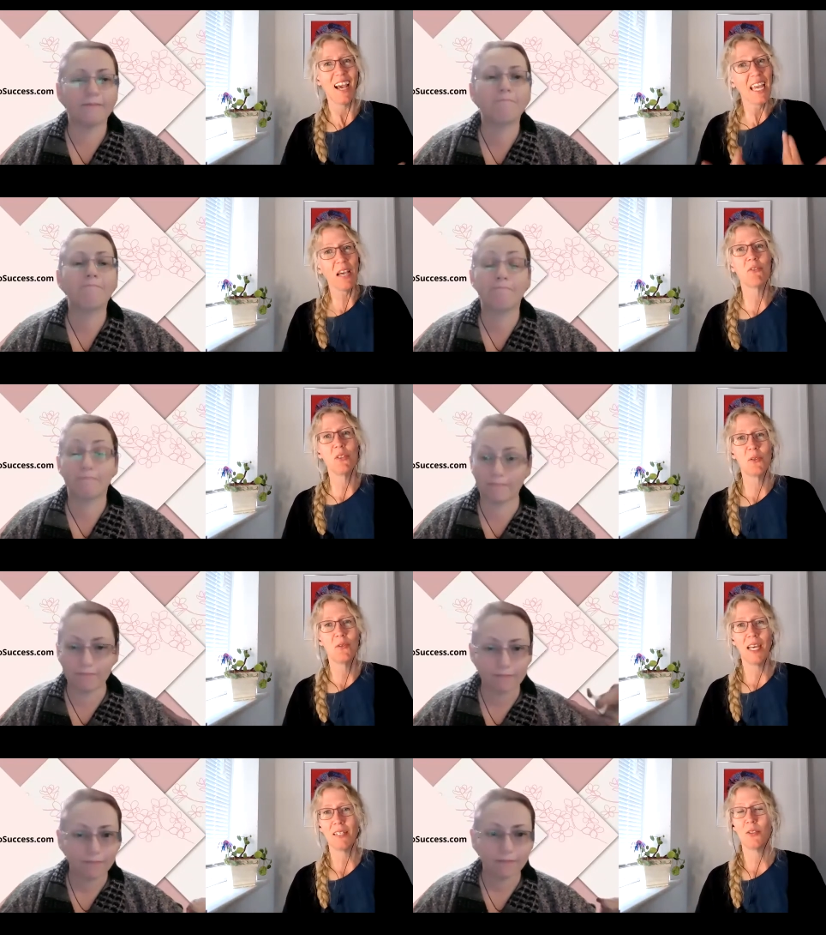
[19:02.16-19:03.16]
Speaker 1: i have to
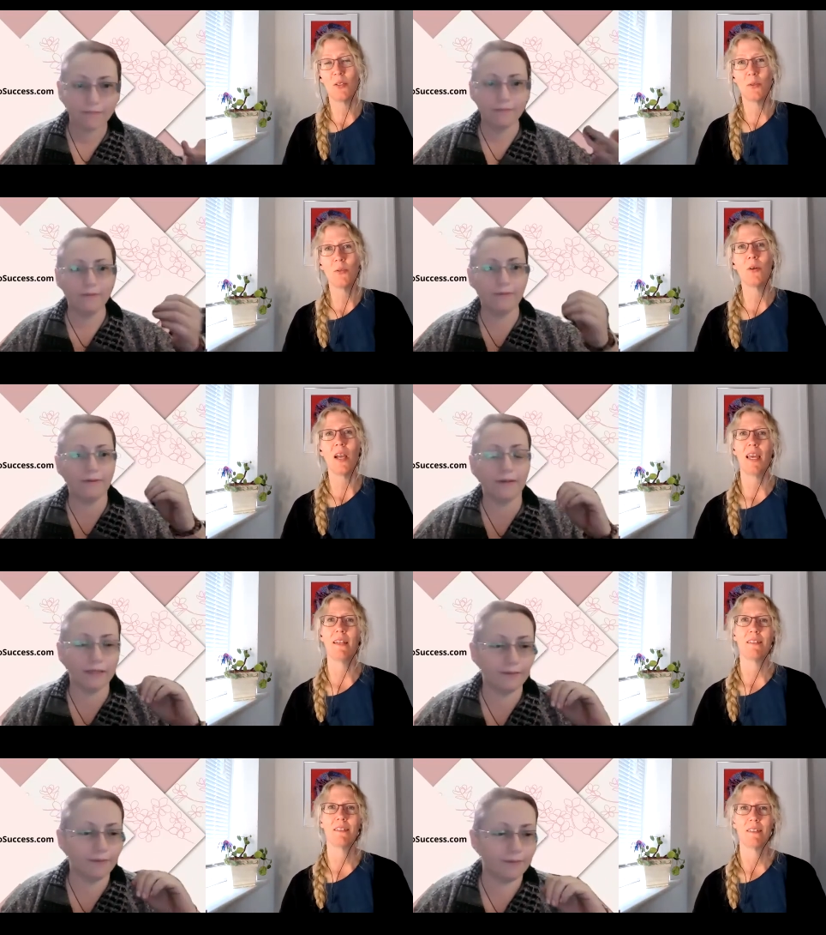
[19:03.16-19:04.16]
do that too
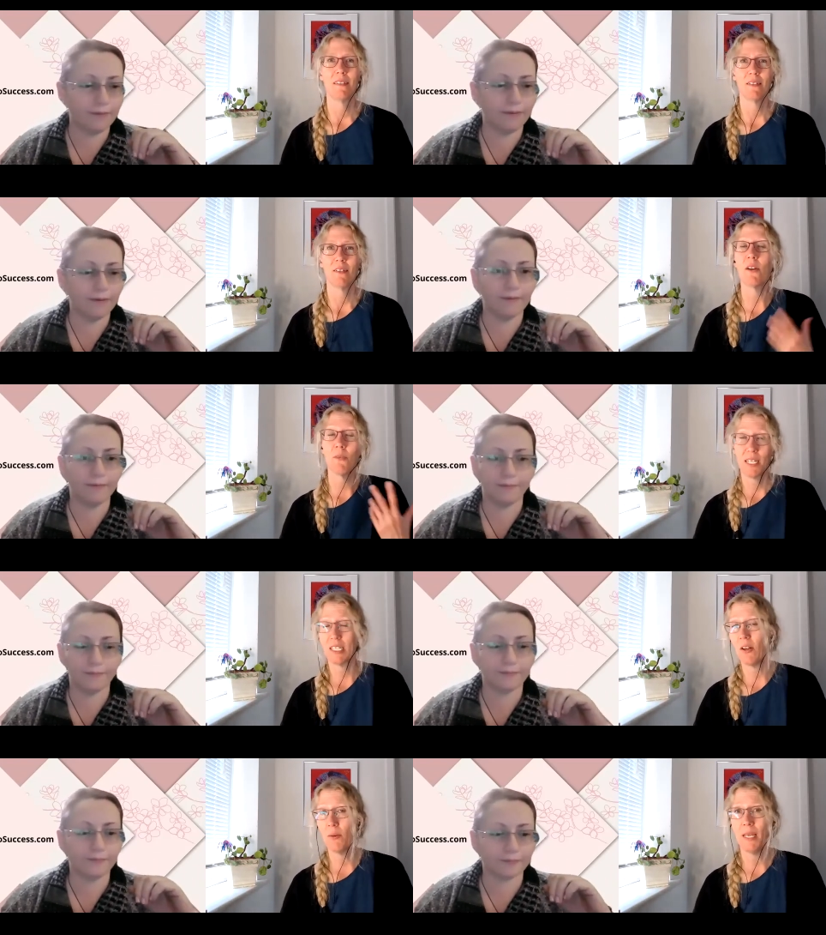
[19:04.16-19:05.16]
and on a
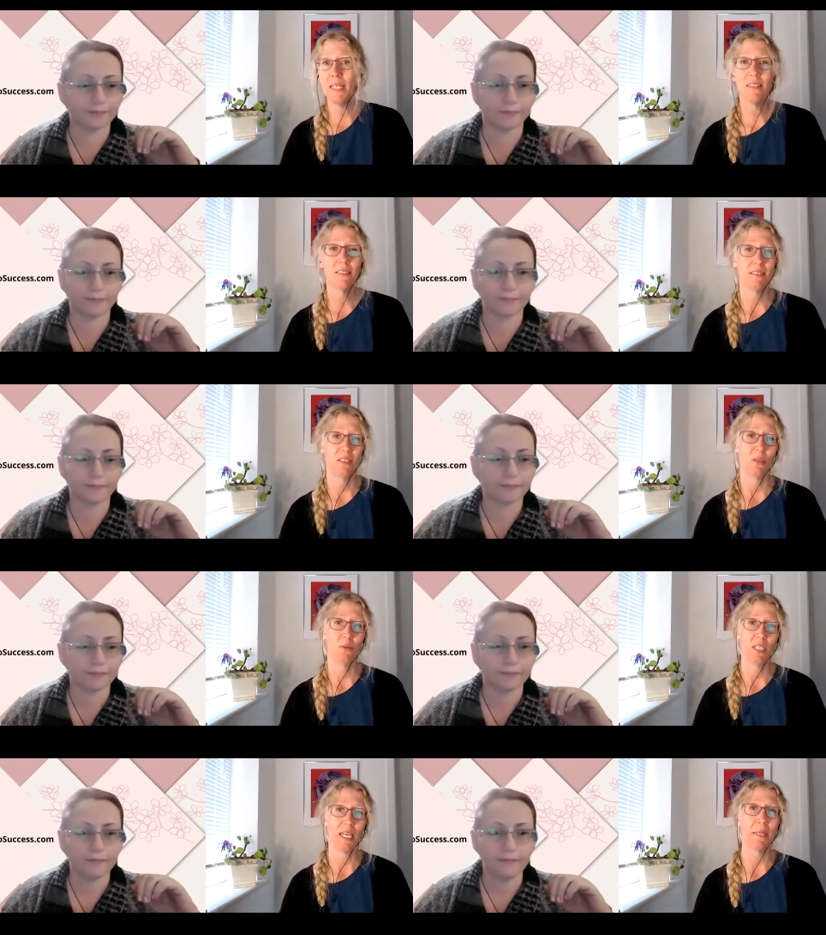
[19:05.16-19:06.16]
regular basis
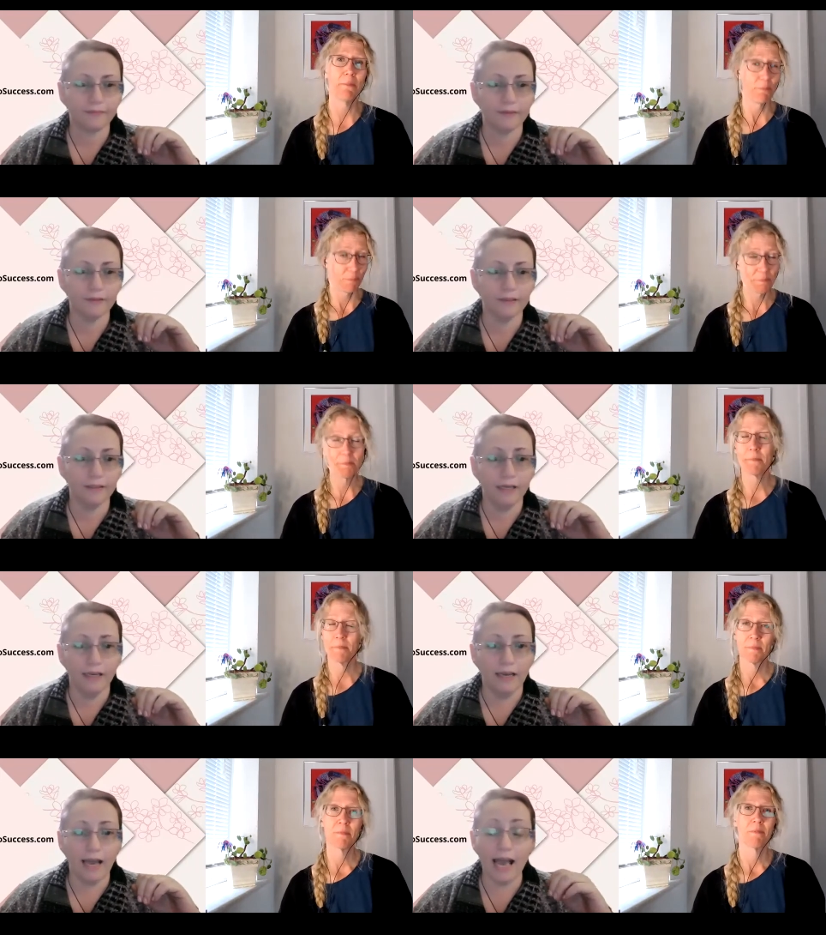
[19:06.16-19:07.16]
as you say
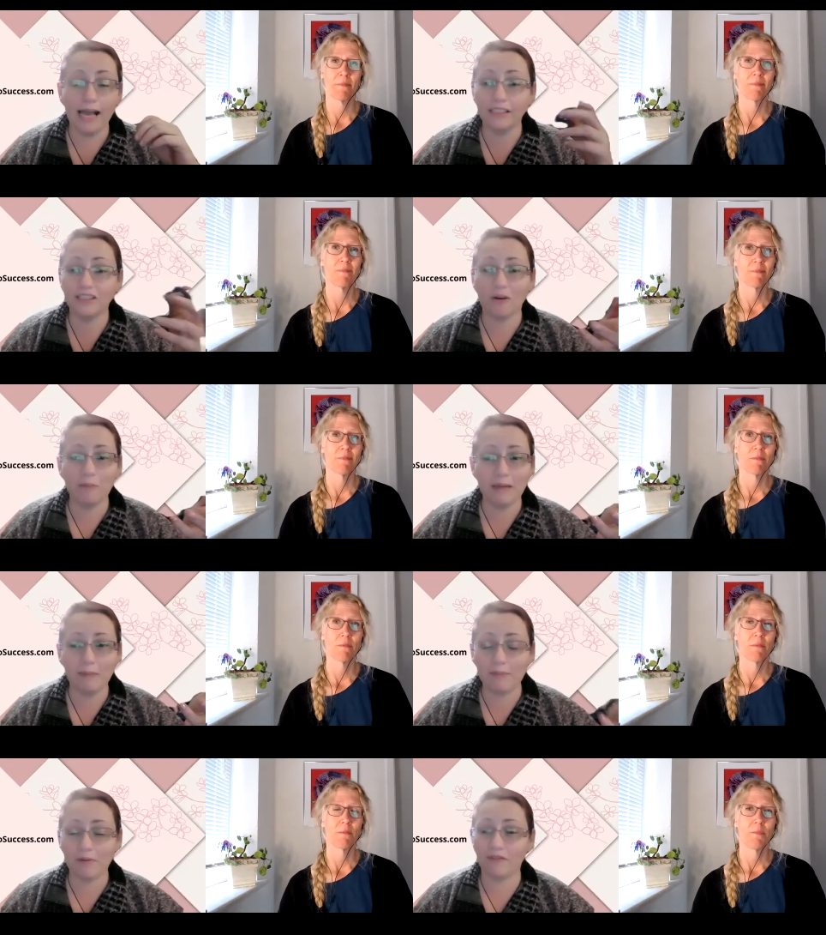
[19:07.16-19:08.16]
Speaker 2: and so
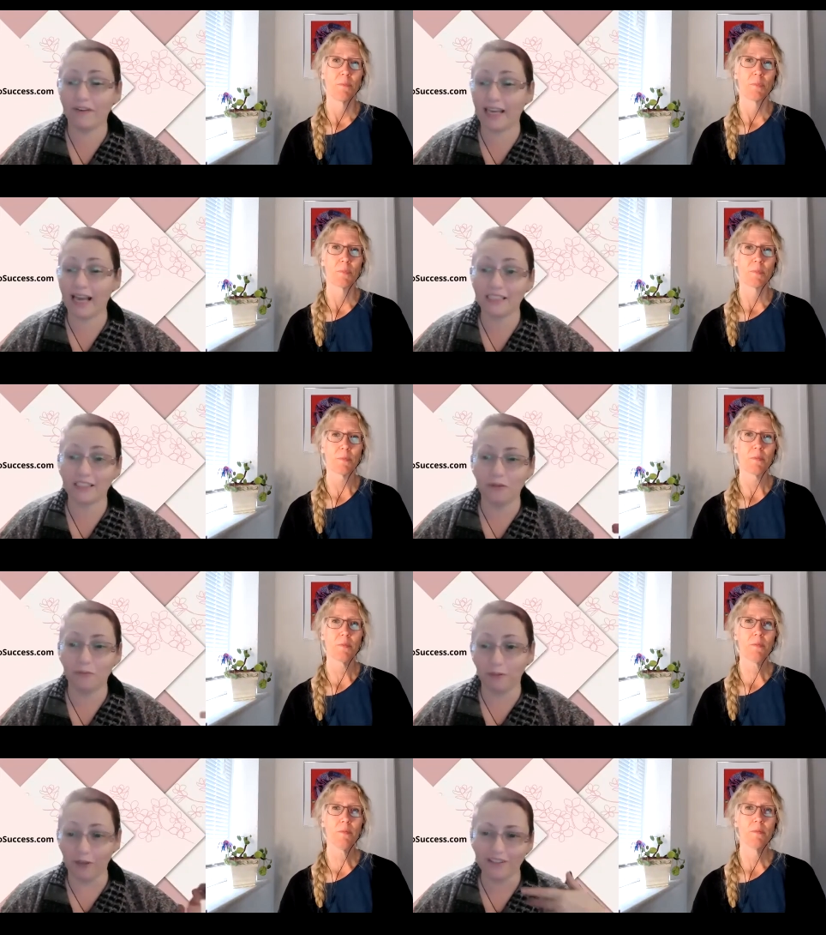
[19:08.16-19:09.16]
many people forget
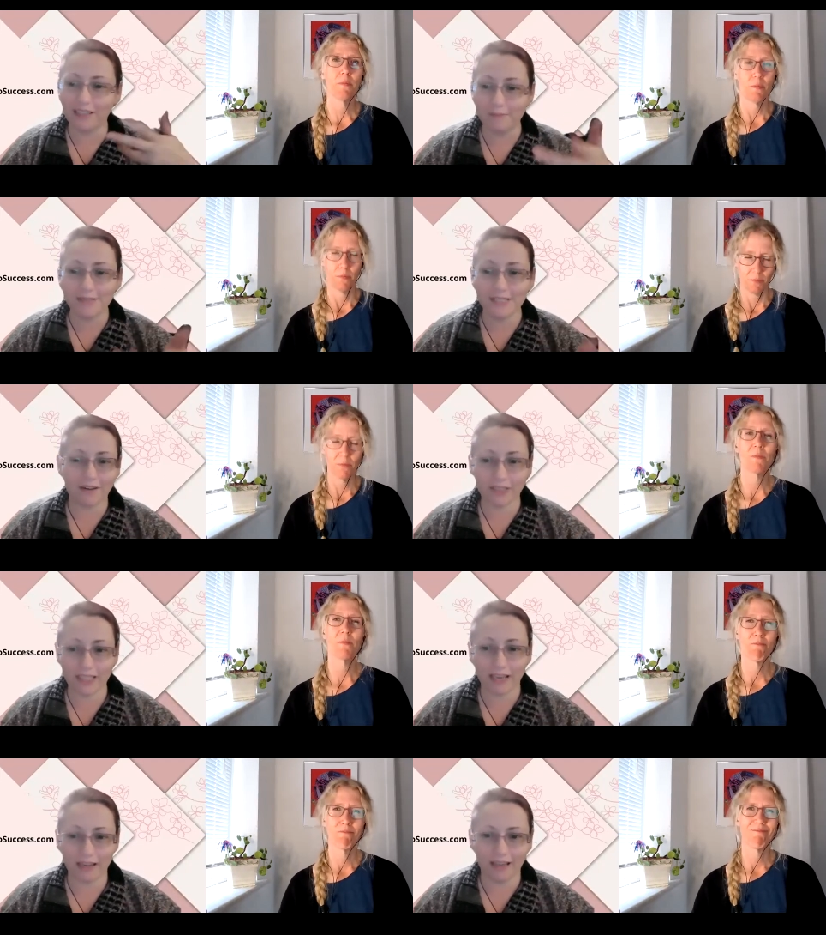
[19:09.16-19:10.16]
to plug
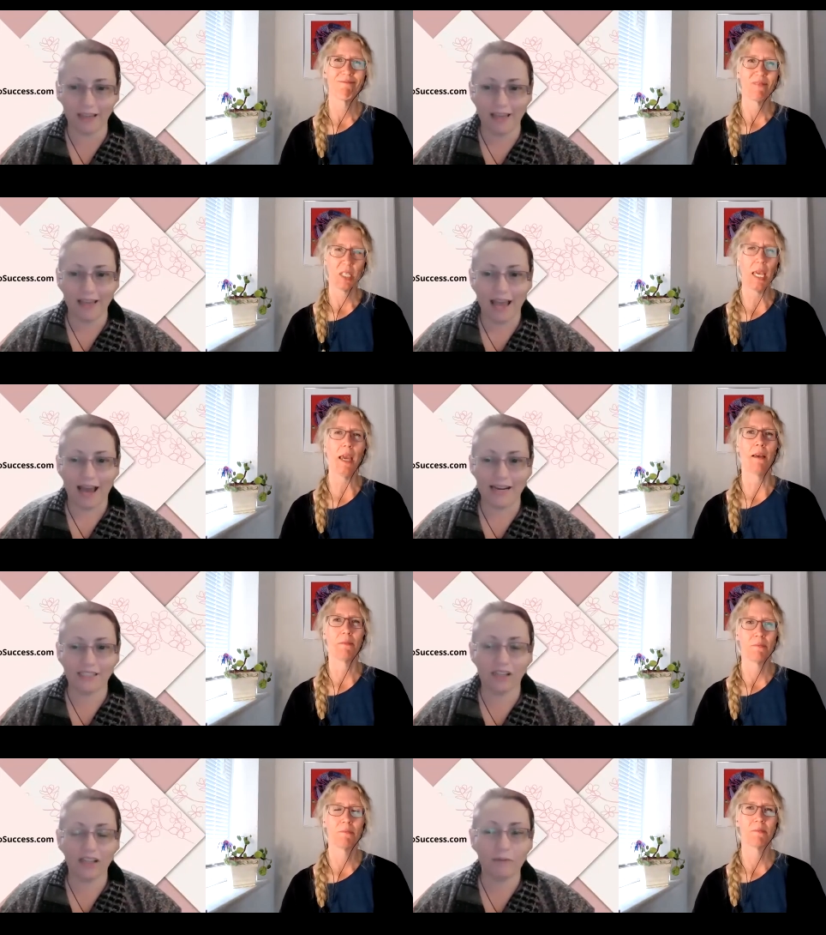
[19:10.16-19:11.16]
themselves in yeah.
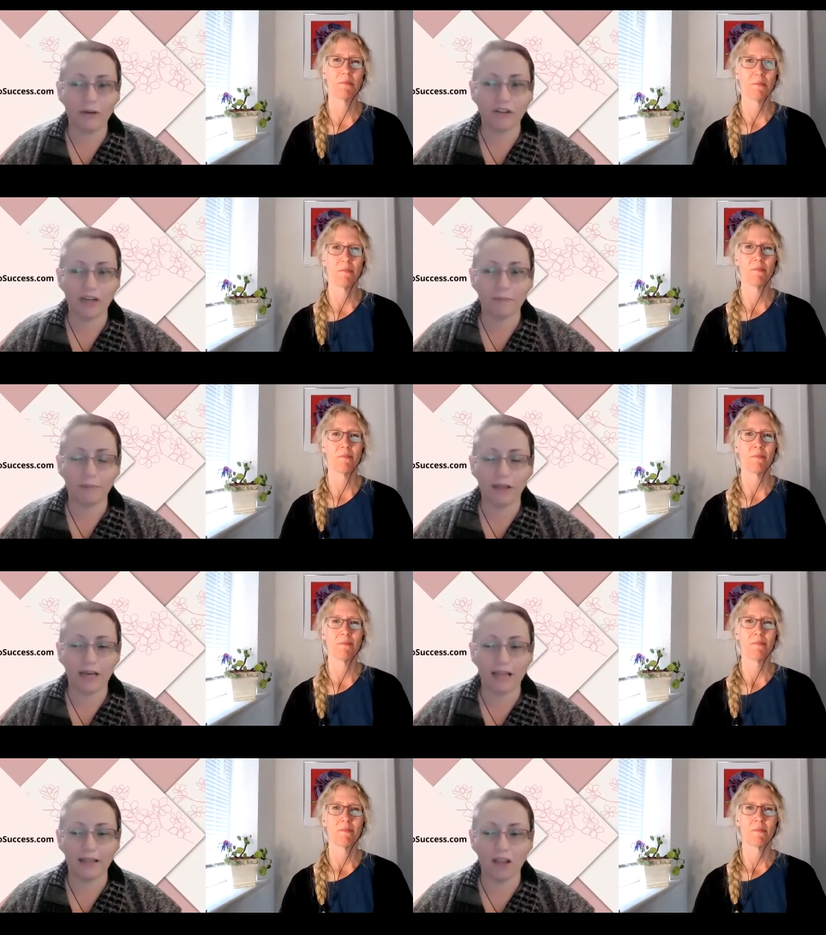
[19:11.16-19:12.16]
and it's not like we're trying to
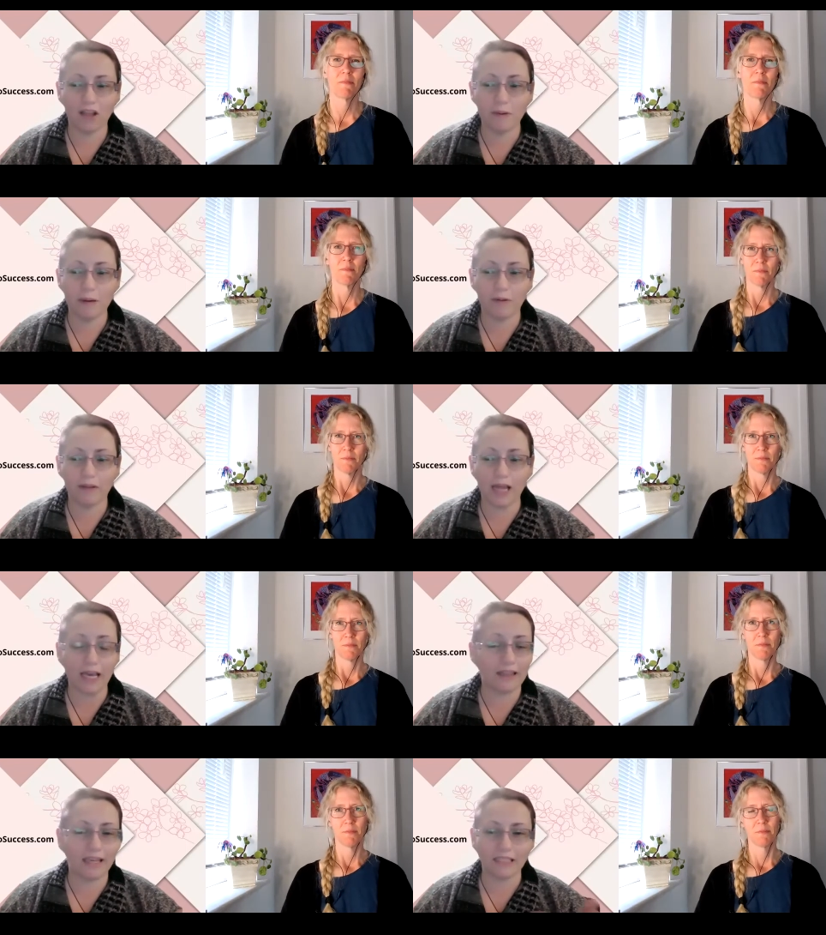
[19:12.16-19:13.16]
pl- a lot of people
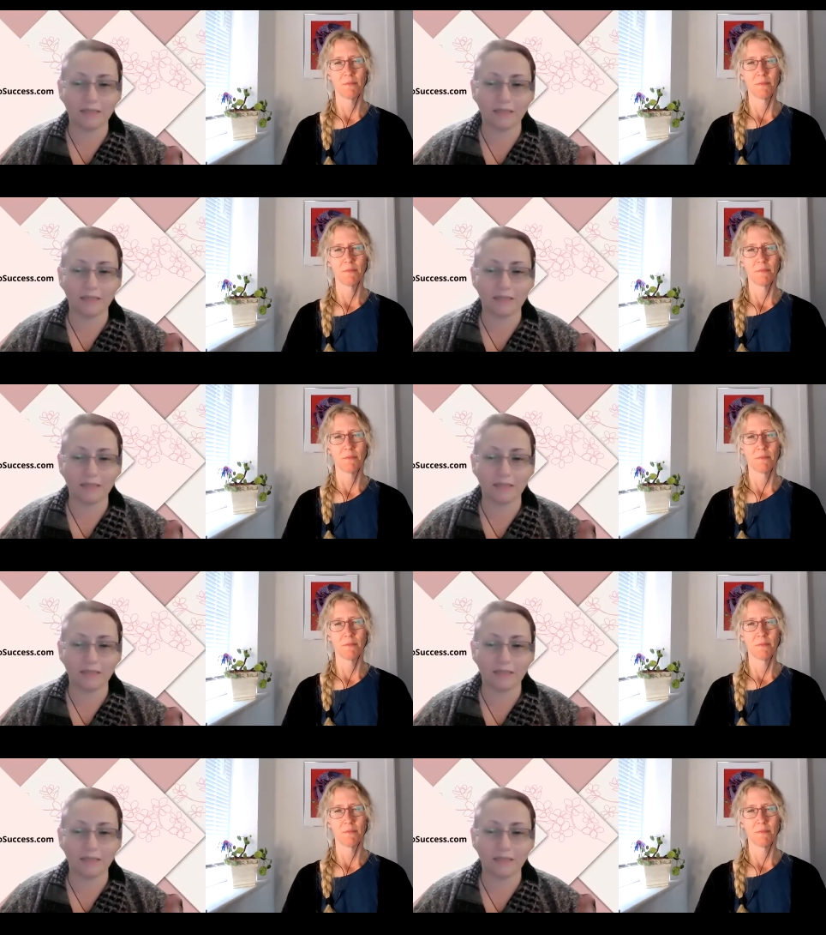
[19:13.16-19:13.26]
like think